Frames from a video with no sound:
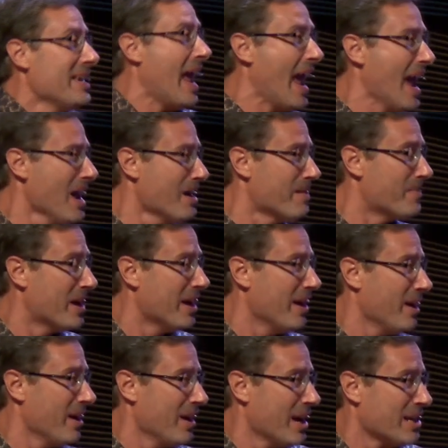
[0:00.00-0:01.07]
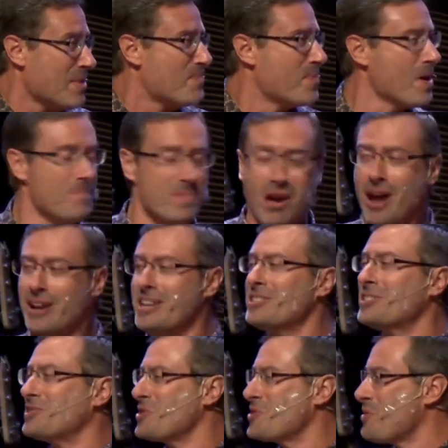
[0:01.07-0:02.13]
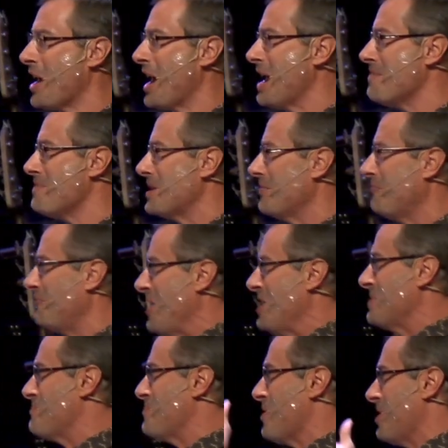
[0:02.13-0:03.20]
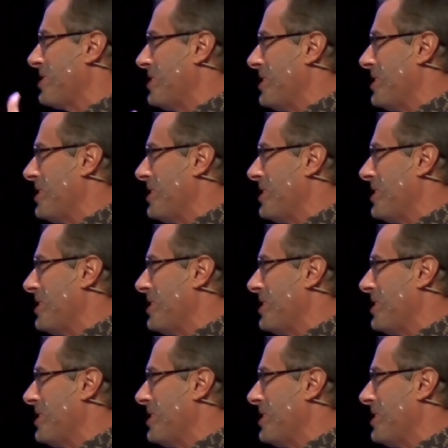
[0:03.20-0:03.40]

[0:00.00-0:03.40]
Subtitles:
am, to put me on Instagram and Facebook